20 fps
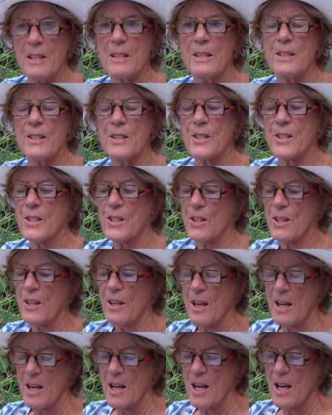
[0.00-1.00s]
is
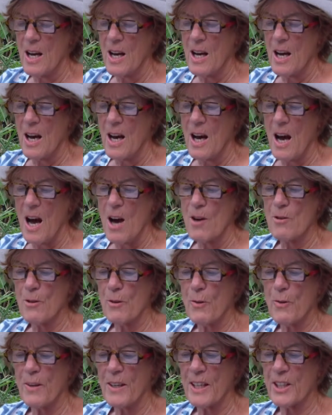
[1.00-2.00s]
a
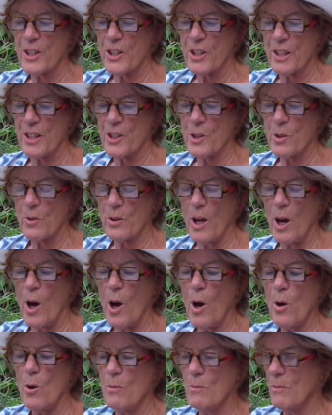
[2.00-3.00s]
reflection. It's called
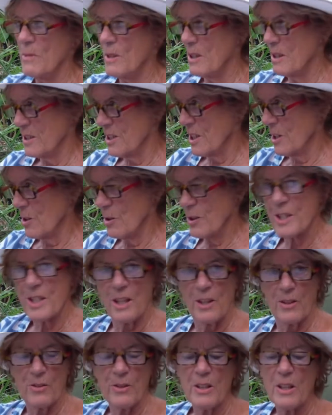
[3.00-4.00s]
Home Under
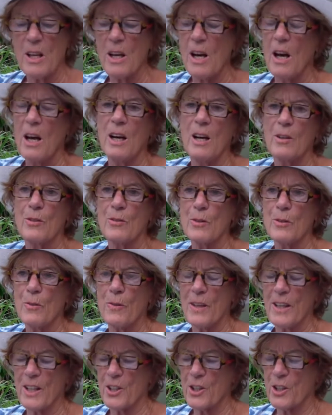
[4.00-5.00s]
Lockdown, a
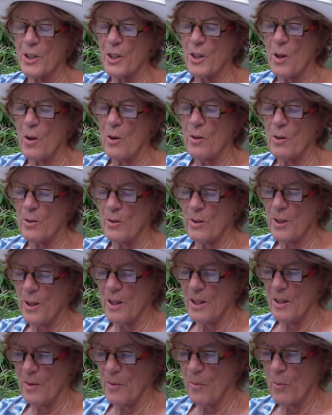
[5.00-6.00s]
reflection on
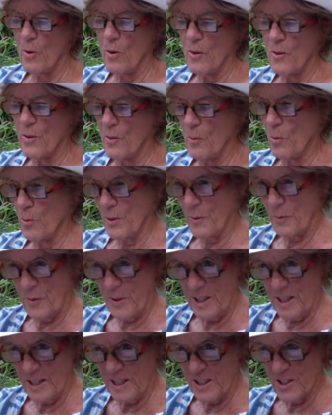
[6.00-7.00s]
what all the
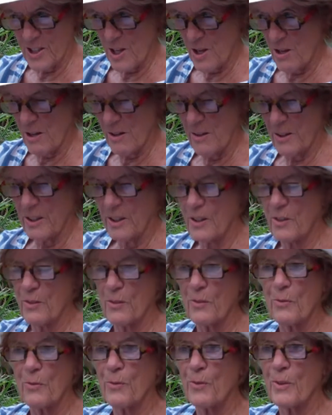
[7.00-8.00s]
feelings are that
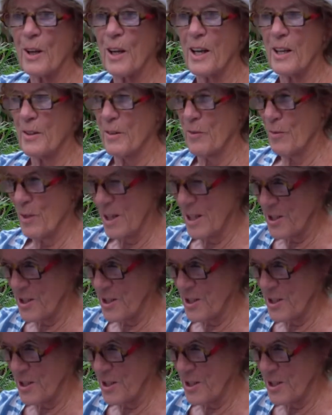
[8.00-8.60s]
can